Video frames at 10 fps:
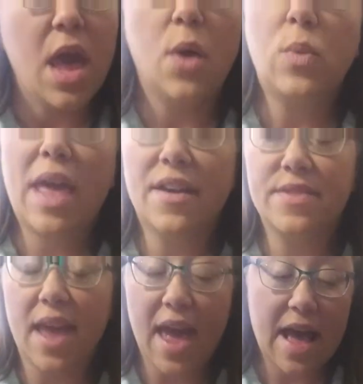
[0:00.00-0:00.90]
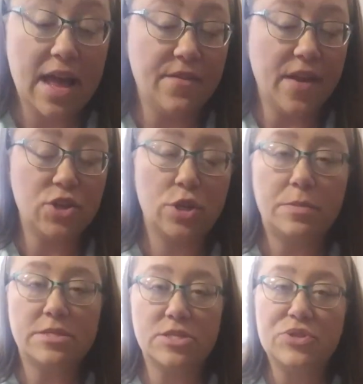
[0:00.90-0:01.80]
And we have to add
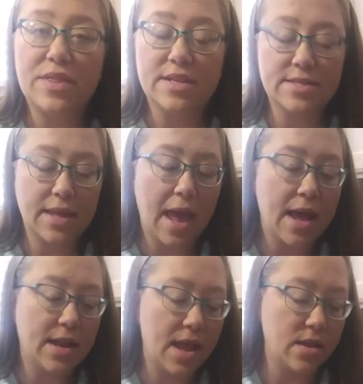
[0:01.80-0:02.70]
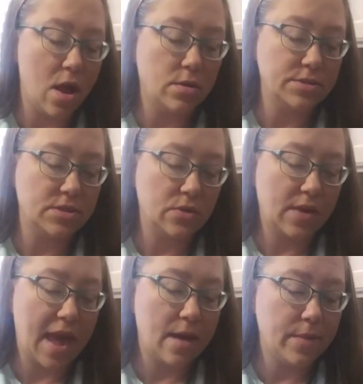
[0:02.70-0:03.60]
vegetables to this yet, and also
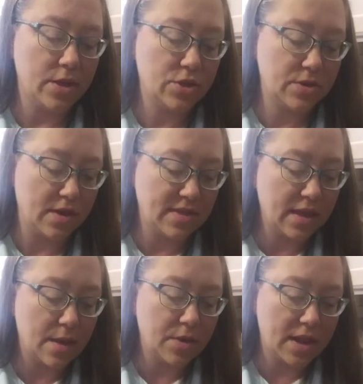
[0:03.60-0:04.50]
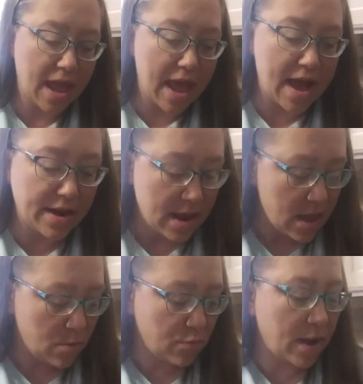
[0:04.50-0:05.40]
cabbage. So I think I'm going to add
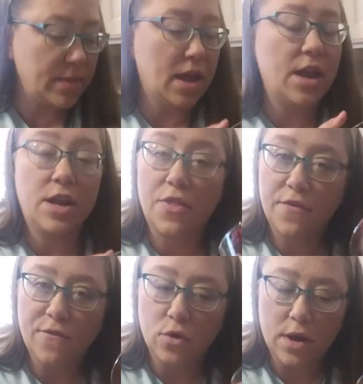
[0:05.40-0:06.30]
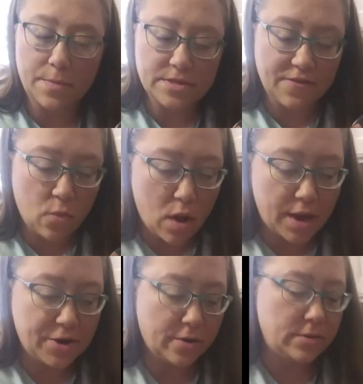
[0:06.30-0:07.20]
probably another 4 cups of
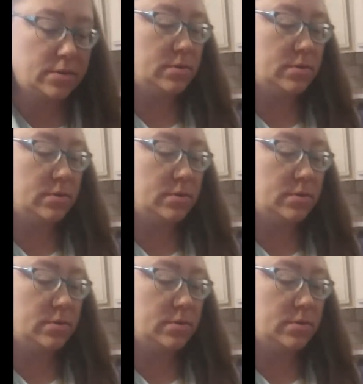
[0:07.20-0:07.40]
water.